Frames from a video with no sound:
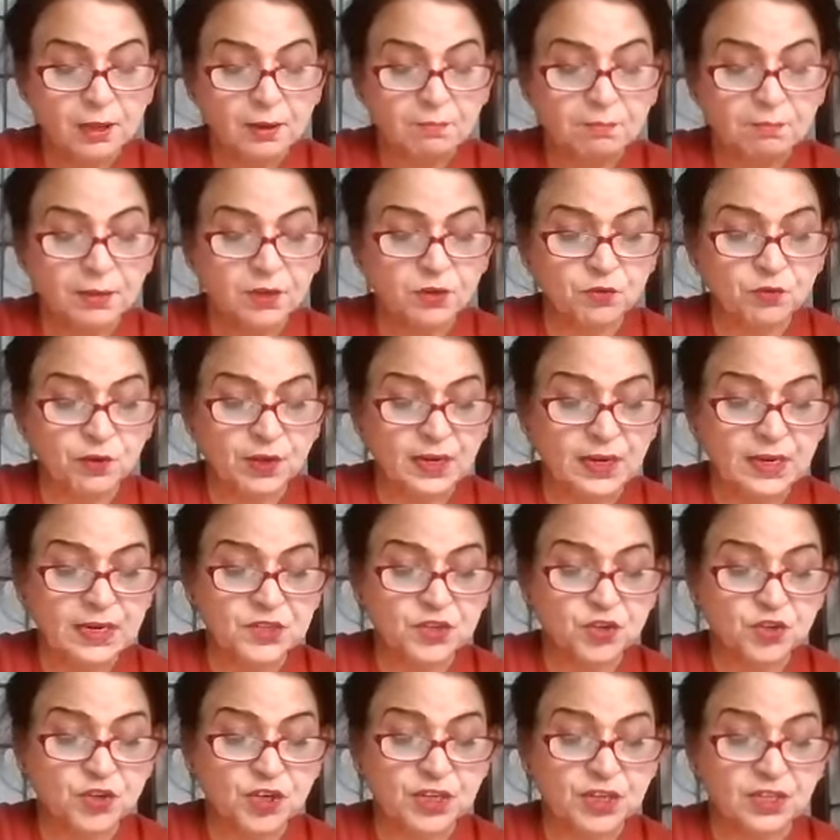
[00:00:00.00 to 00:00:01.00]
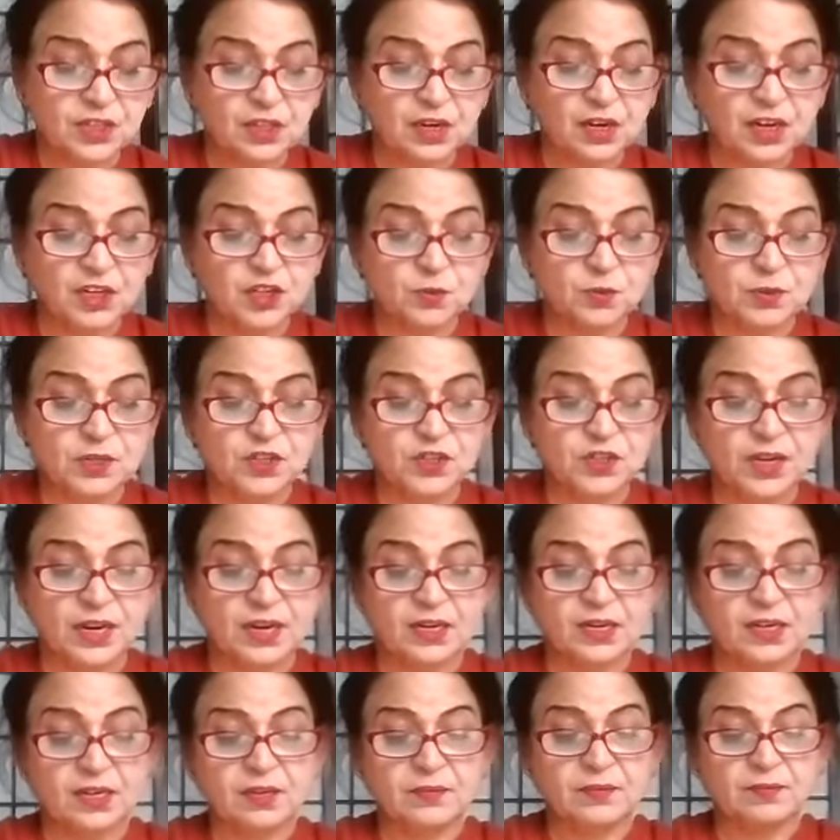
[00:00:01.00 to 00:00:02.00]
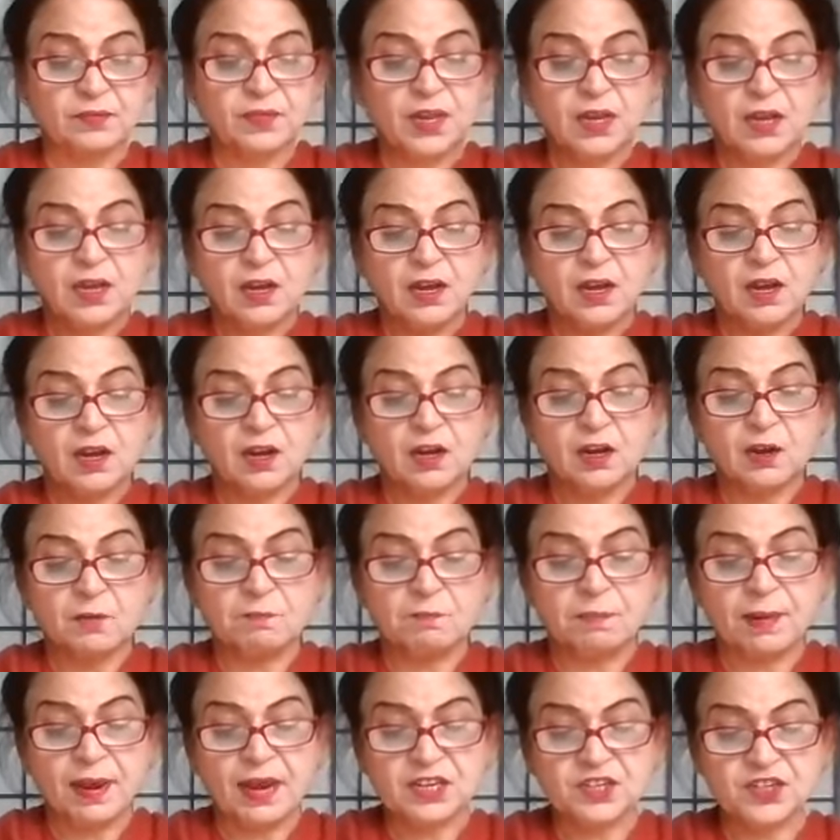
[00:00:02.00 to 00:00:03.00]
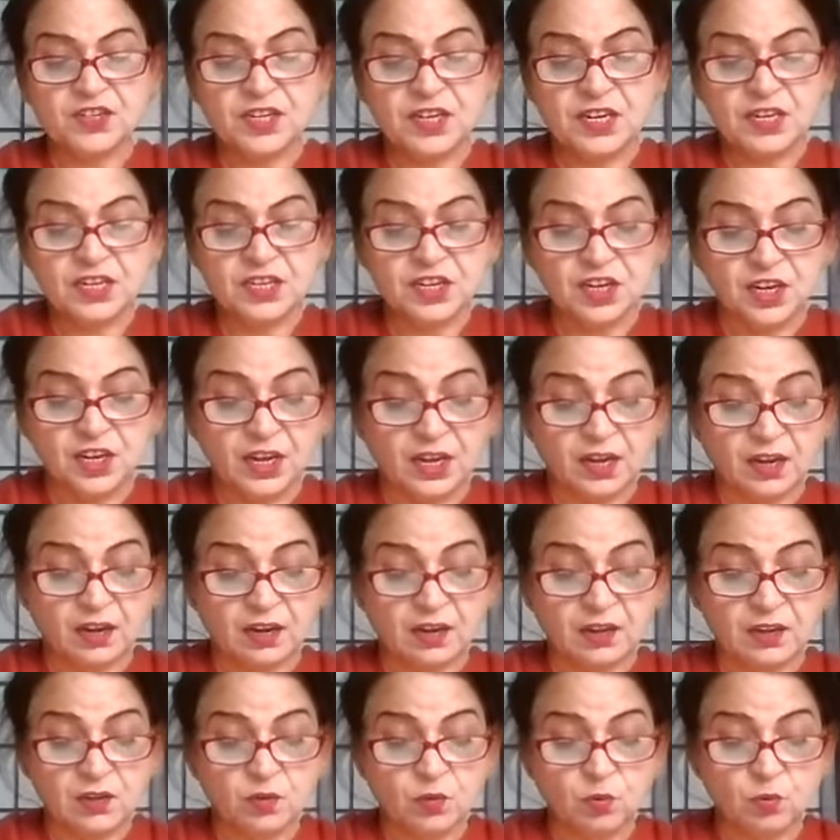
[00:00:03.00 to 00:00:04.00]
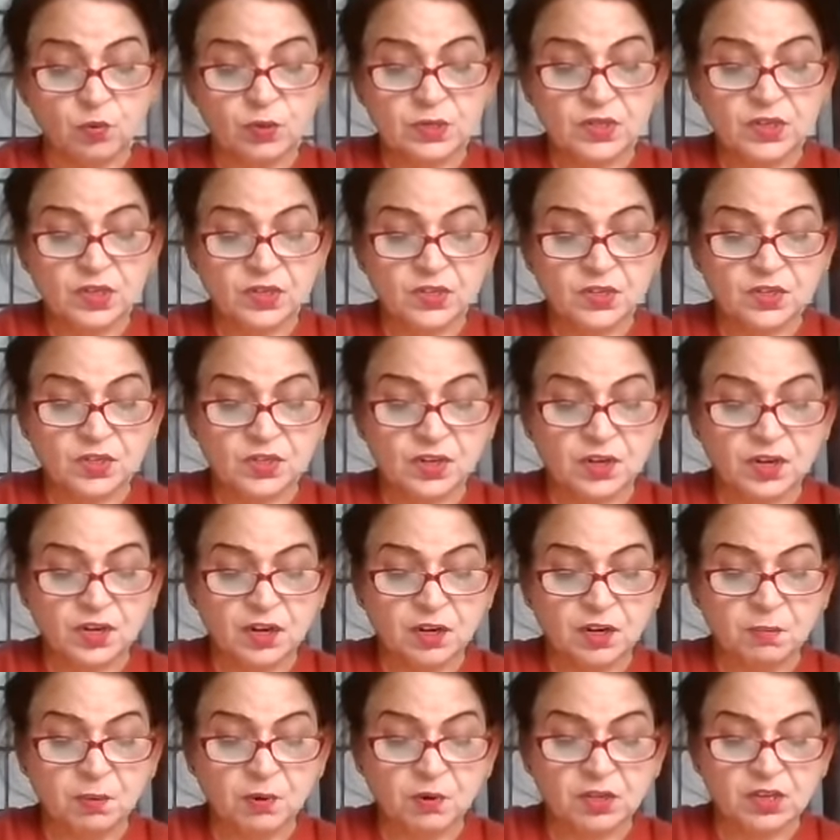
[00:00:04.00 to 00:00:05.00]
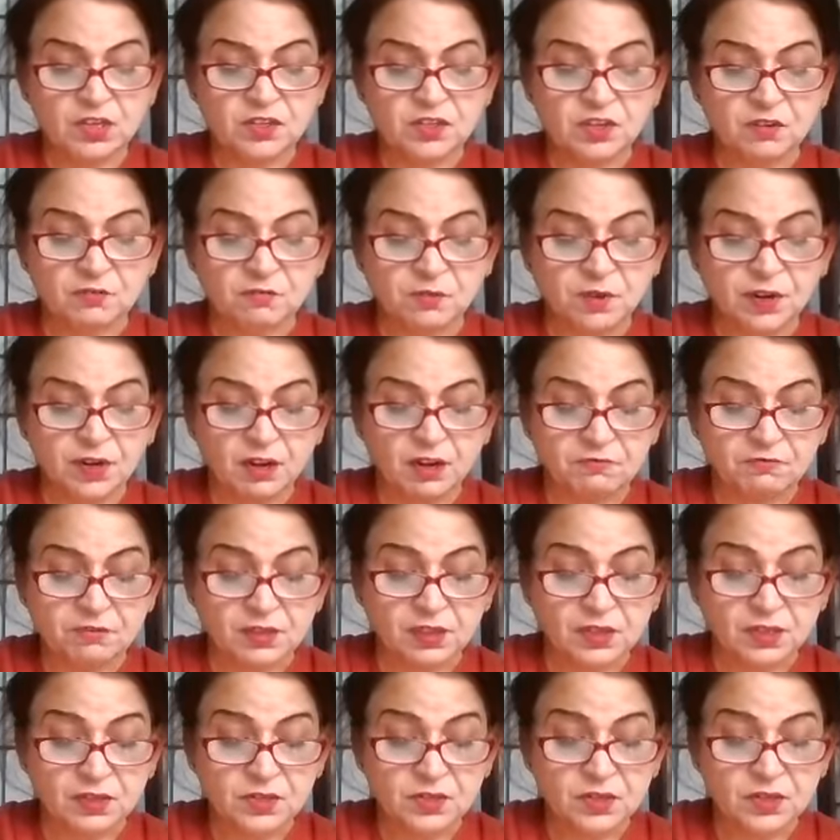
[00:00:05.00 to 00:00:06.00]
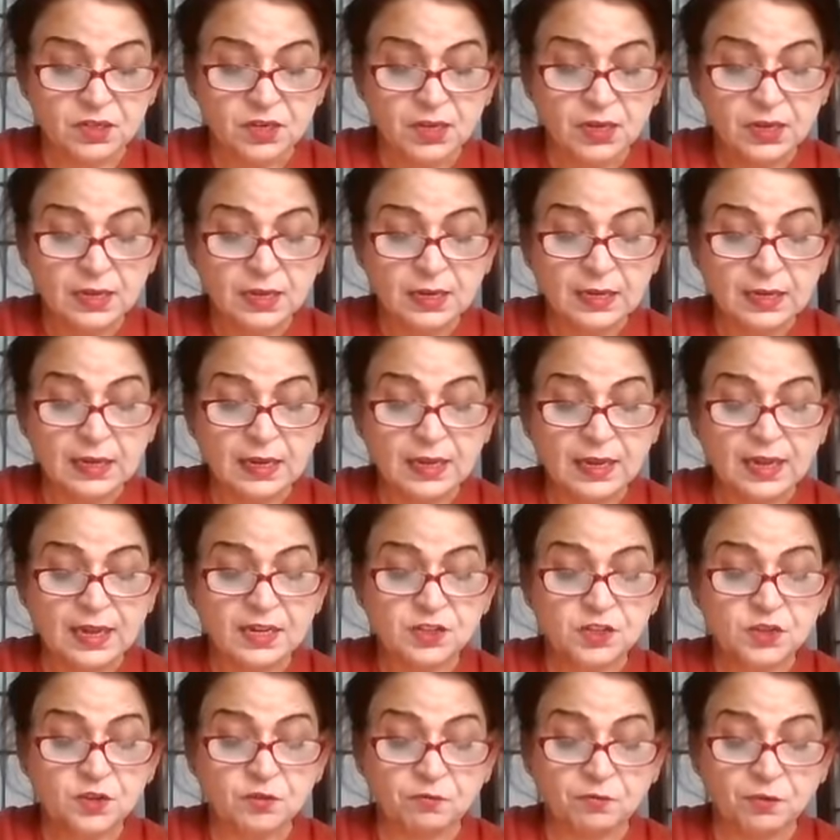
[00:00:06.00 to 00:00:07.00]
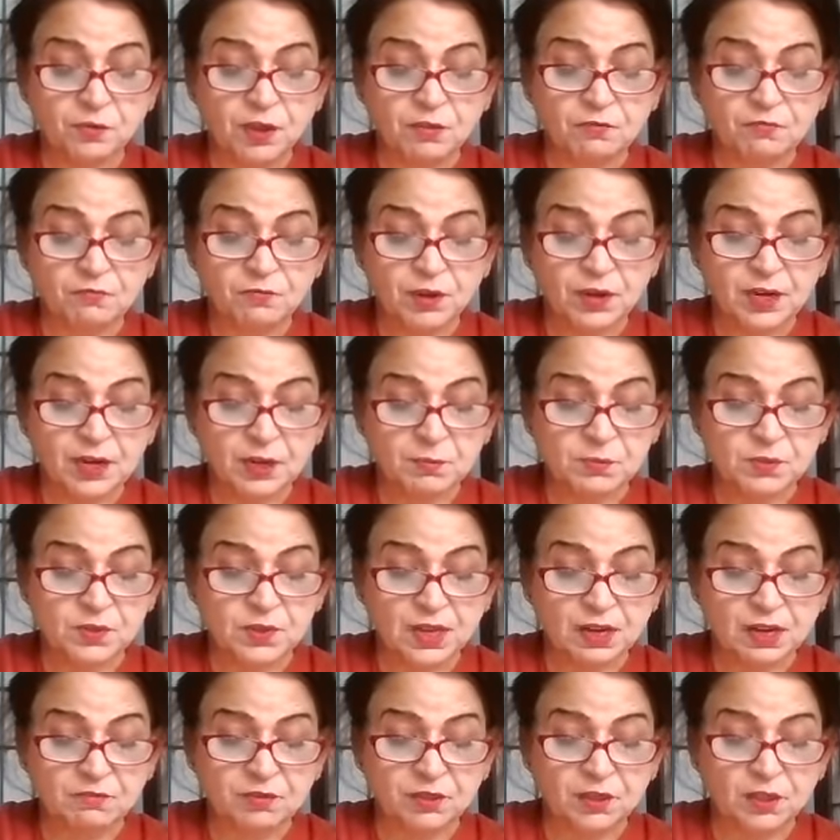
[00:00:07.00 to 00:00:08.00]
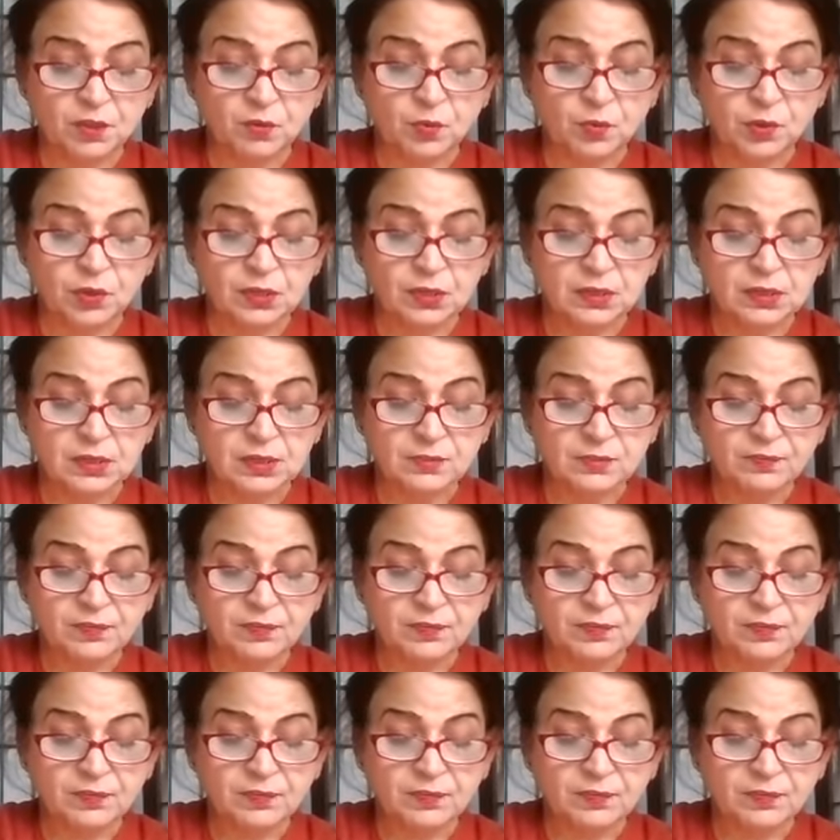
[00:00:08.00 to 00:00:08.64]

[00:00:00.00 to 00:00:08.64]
Between his teeth, Lakshman said, a compassionate king who is concerned about the suffering of others gains fame for himself in the world.